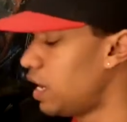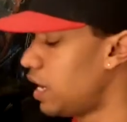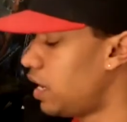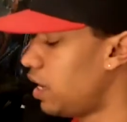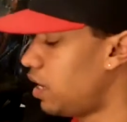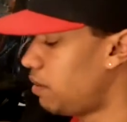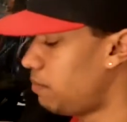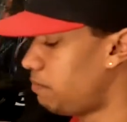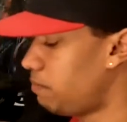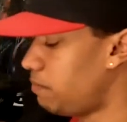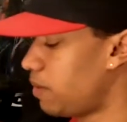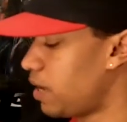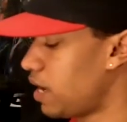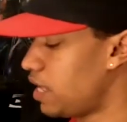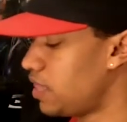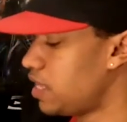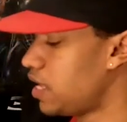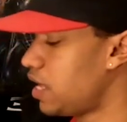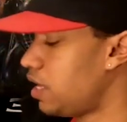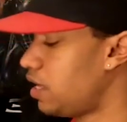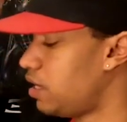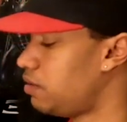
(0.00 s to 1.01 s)

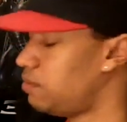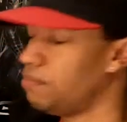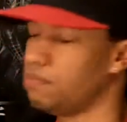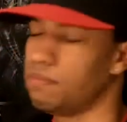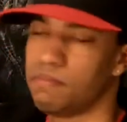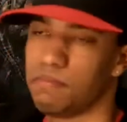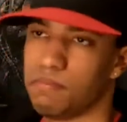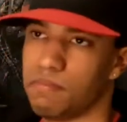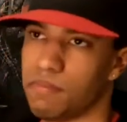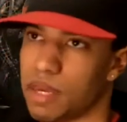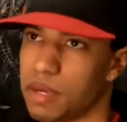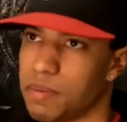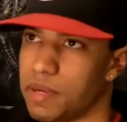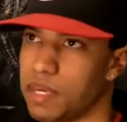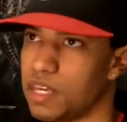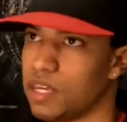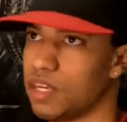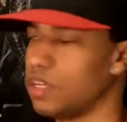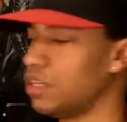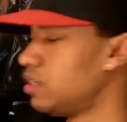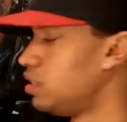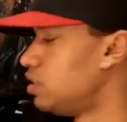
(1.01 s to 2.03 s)
and then
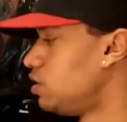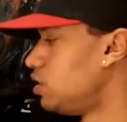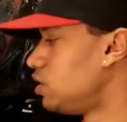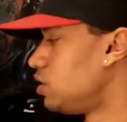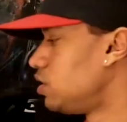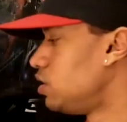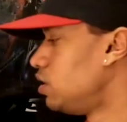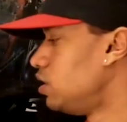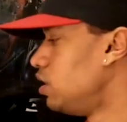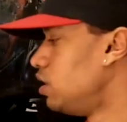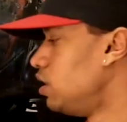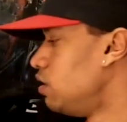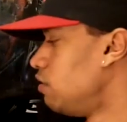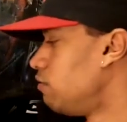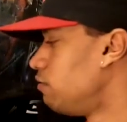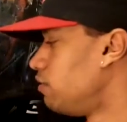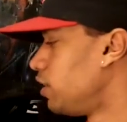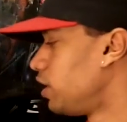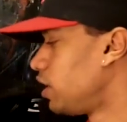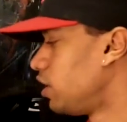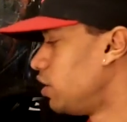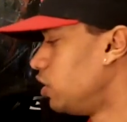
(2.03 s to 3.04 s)
maybe just
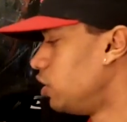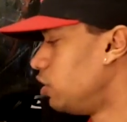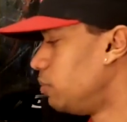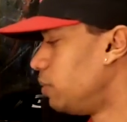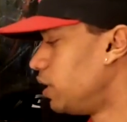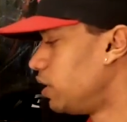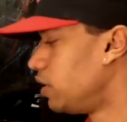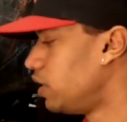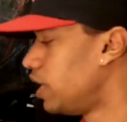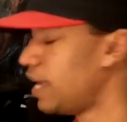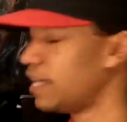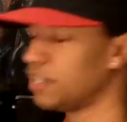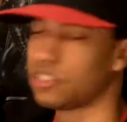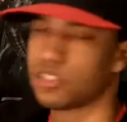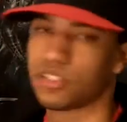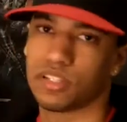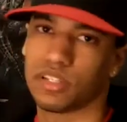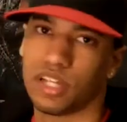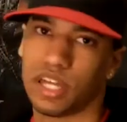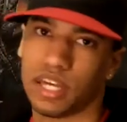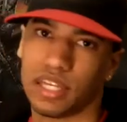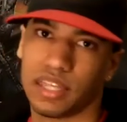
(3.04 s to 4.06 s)
flick it a little bit
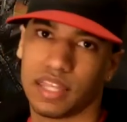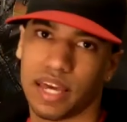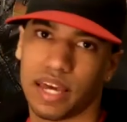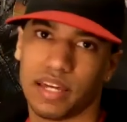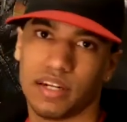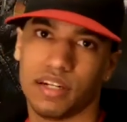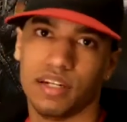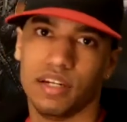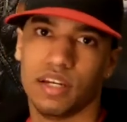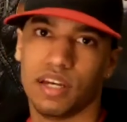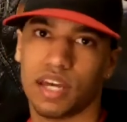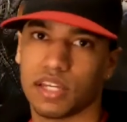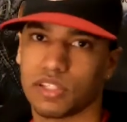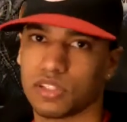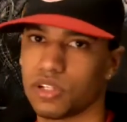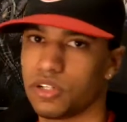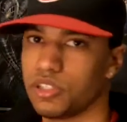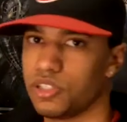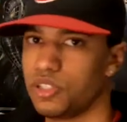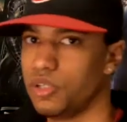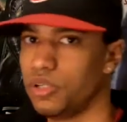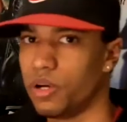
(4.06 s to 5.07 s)
less like that. As
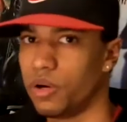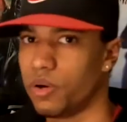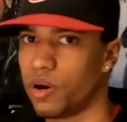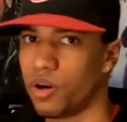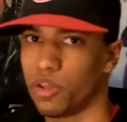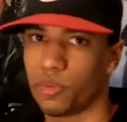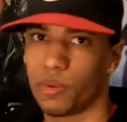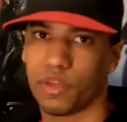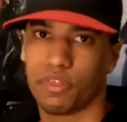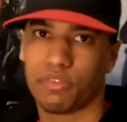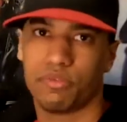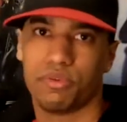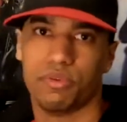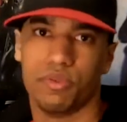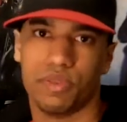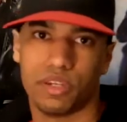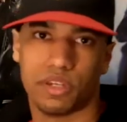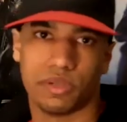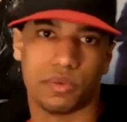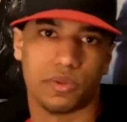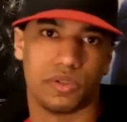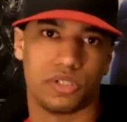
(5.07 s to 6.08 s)
long as you go all the way through,
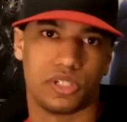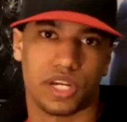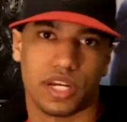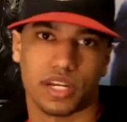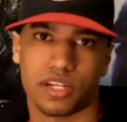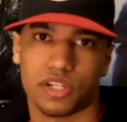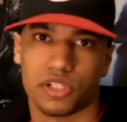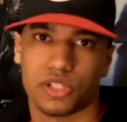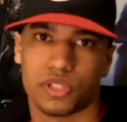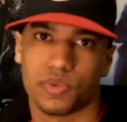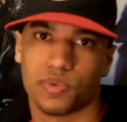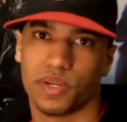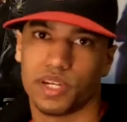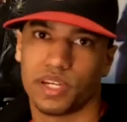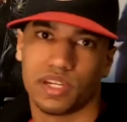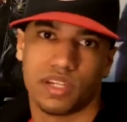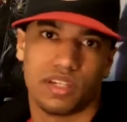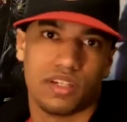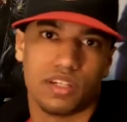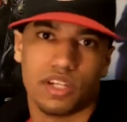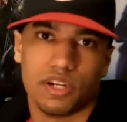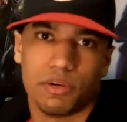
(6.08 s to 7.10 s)
then you won't check your
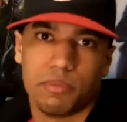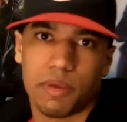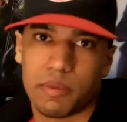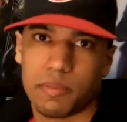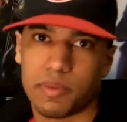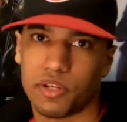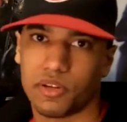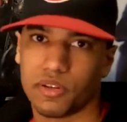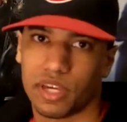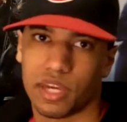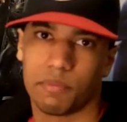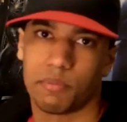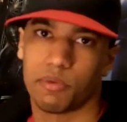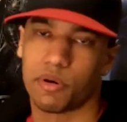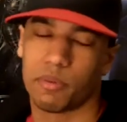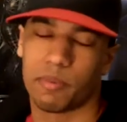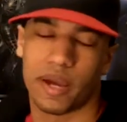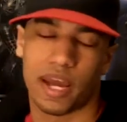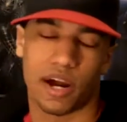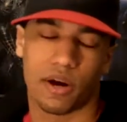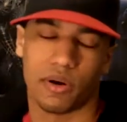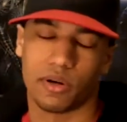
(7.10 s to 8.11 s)
swing. Maybe you'll get
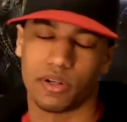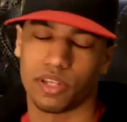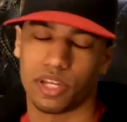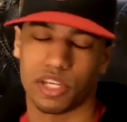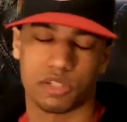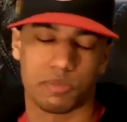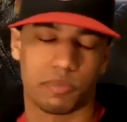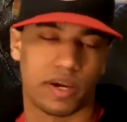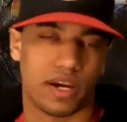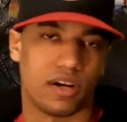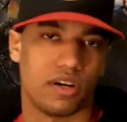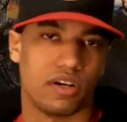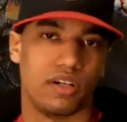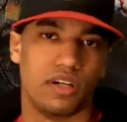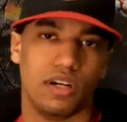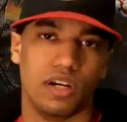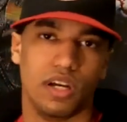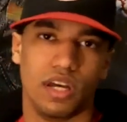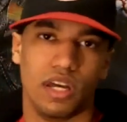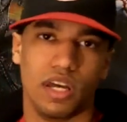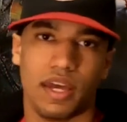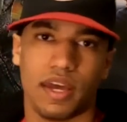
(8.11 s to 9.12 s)
more power, less power.
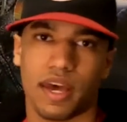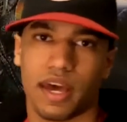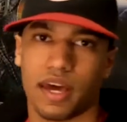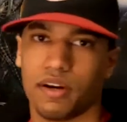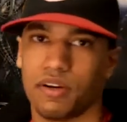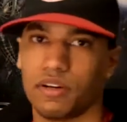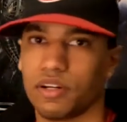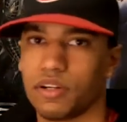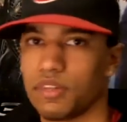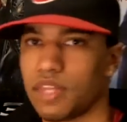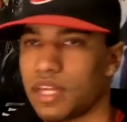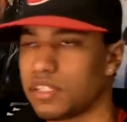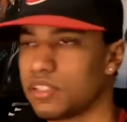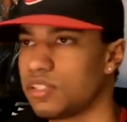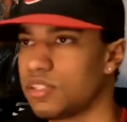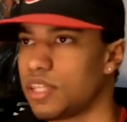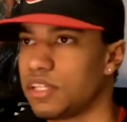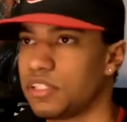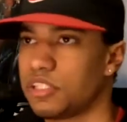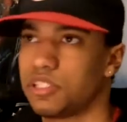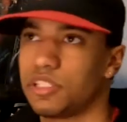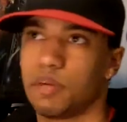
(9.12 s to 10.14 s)
I don't know. That's
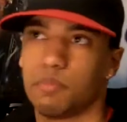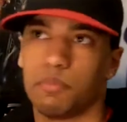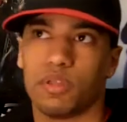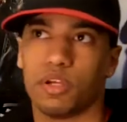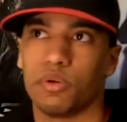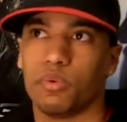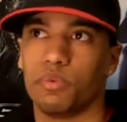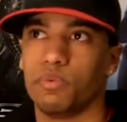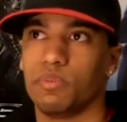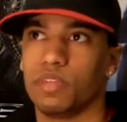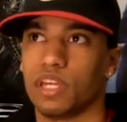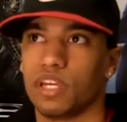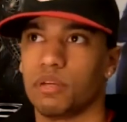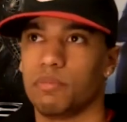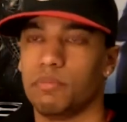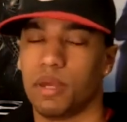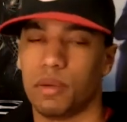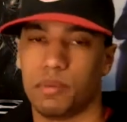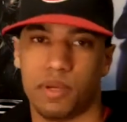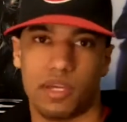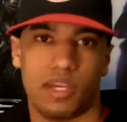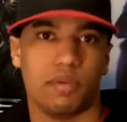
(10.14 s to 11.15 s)
something they
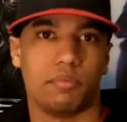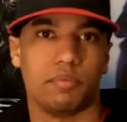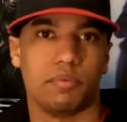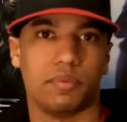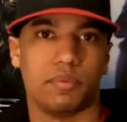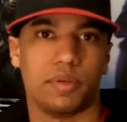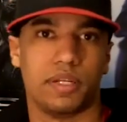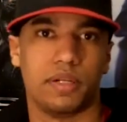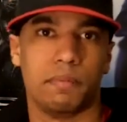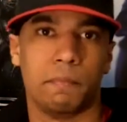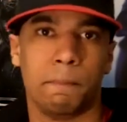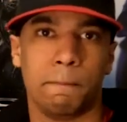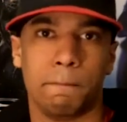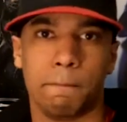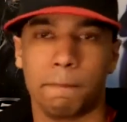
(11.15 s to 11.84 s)
can maybe implement.